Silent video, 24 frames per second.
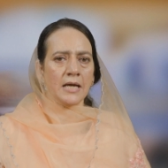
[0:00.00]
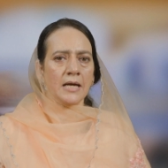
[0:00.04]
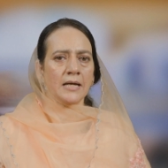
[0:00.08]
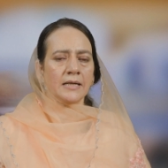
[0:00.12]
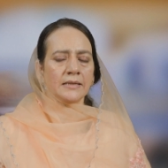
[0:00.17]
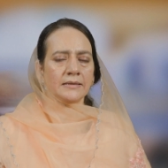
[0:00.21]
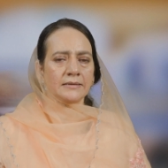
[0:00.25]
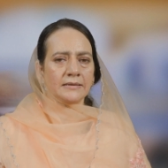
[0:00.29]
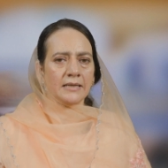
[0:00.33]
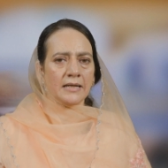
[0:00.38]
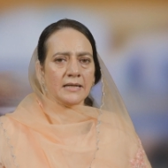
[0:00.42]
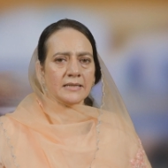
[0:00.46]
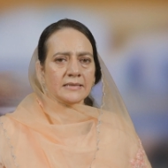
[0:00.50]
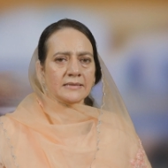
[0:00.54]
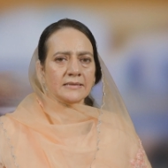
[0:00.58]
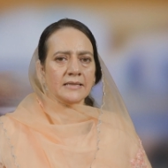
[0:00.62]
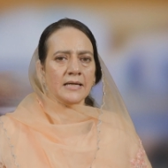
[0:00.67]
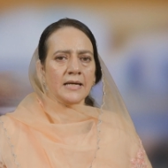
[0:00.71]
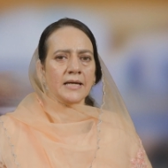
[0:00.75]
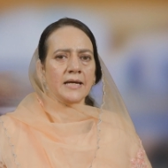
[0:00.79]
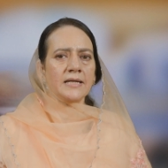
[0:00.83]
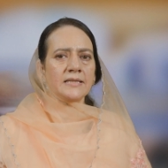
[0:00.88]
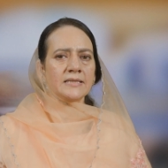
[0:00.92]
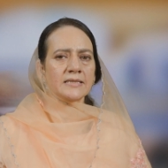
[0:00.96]
Thus,
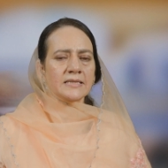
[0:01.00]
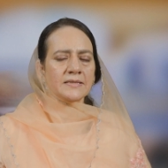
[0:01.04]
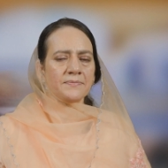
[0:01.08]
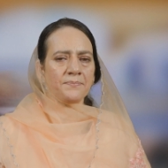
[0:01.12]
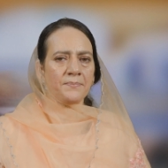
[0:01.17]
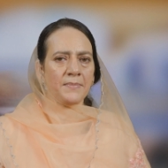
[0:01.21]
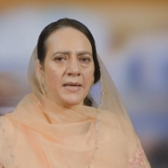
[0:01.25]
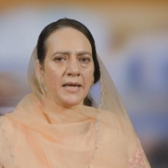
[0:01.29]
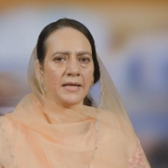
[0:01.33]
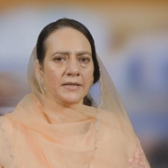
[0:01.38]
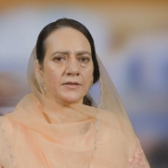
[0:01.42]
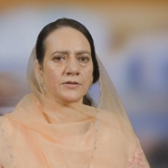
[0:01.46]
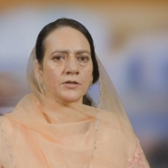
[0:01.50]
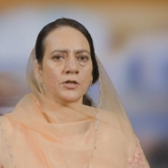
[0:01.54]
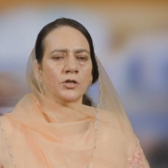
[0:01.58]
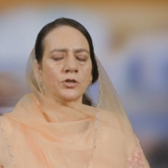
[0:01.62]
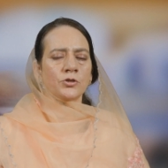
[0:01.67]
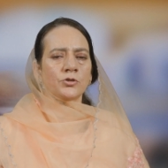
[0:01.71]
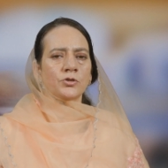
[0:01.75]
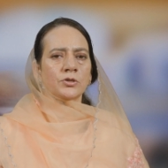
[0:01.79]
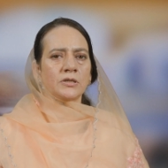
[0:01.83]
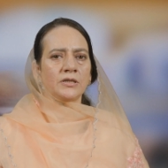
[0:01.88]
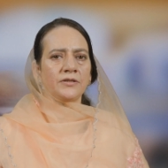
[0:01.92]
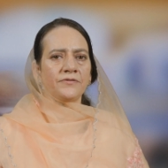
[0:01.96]
it is meant to
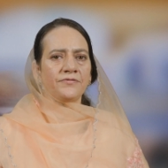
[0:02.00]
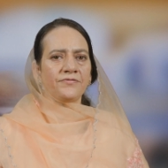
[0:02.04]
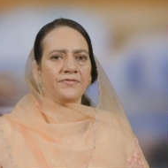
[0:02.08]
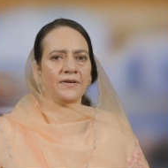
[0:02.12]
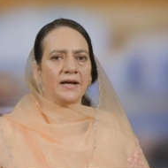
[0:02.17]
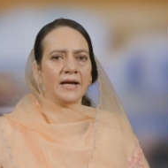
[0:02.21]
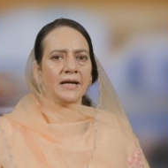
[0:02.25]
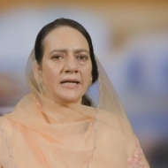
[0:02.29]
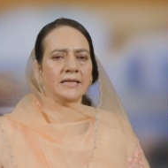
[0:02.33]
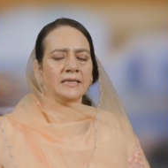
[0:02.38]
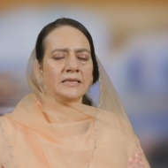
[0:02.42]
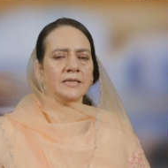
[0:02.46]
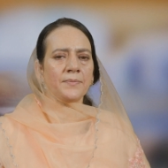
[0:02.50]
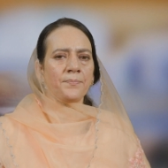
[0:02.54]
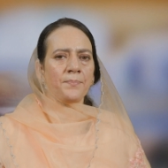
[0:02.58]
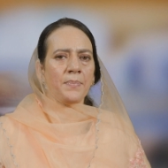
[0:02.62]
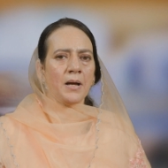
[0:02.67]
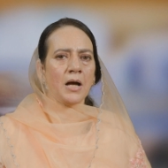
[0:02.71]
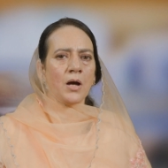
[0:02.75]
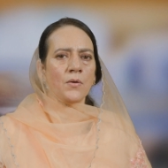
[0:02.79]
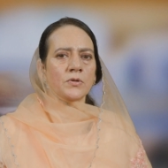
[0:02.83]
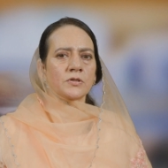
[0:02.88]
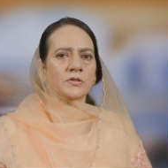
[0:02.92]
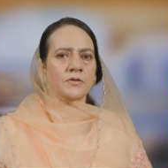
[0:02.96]
confine the
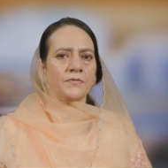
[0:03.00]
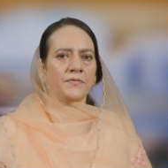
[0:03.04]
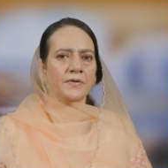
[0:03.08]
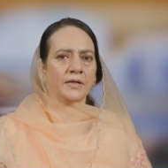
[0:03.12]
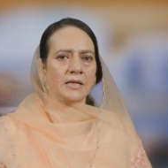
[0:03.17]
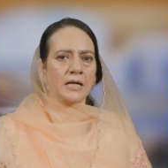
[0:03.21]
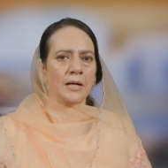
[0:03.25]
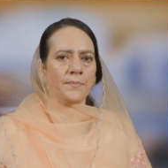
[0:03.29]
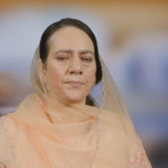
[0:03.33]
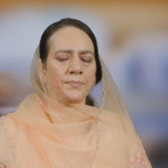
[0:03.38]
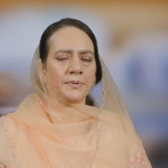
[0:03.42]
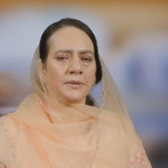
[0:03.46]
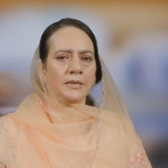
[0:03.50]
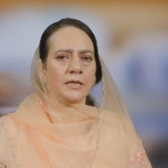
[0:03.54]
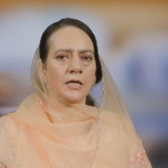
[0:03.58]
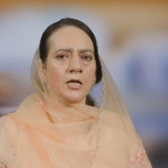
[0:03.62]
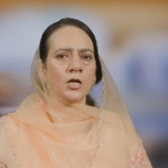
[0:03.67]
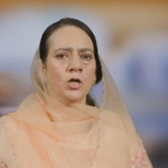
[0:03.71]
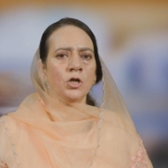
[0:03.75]
powers of the company